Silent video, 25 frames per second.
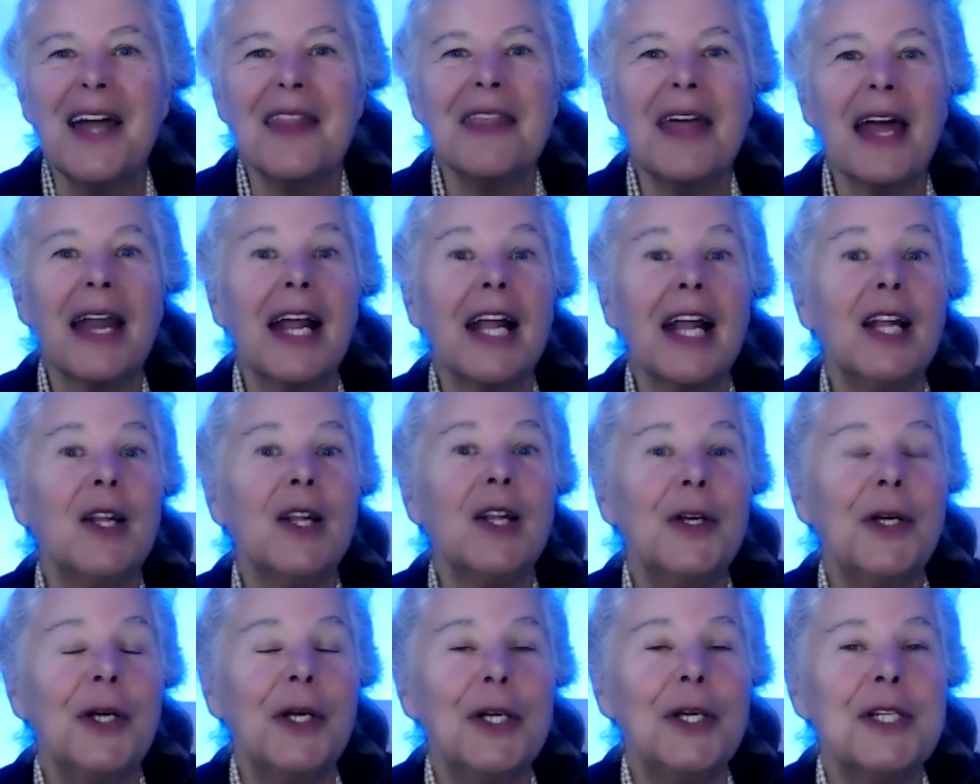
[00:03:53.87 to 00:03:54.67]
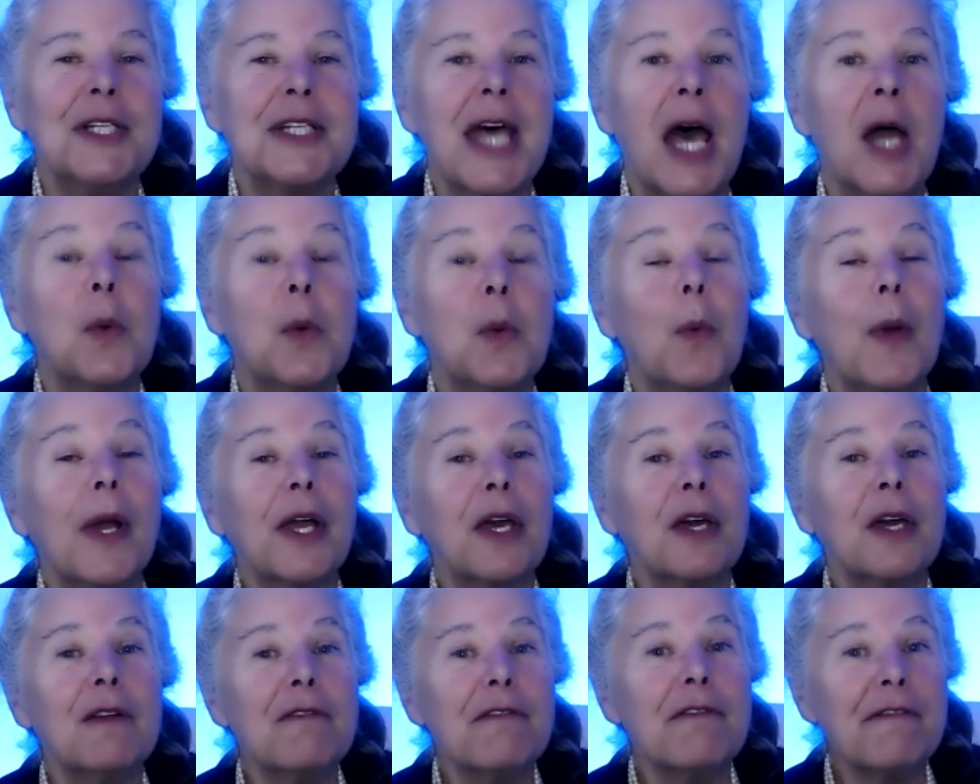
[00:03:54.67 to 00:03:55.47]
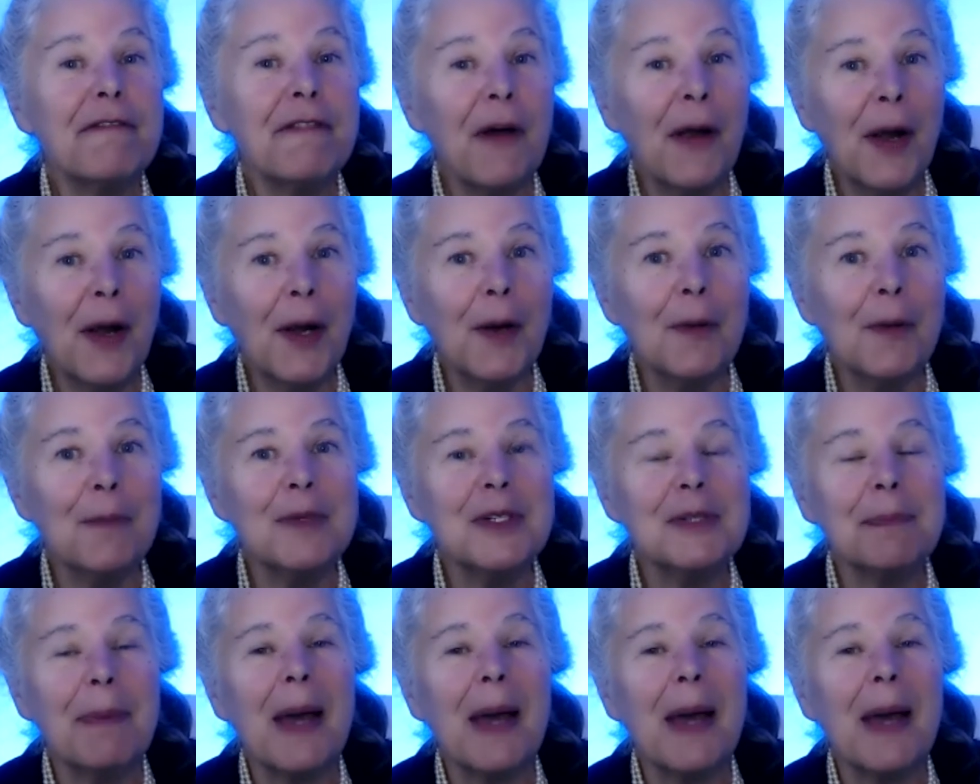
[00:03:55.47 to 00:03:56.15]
that I learned and were confirmed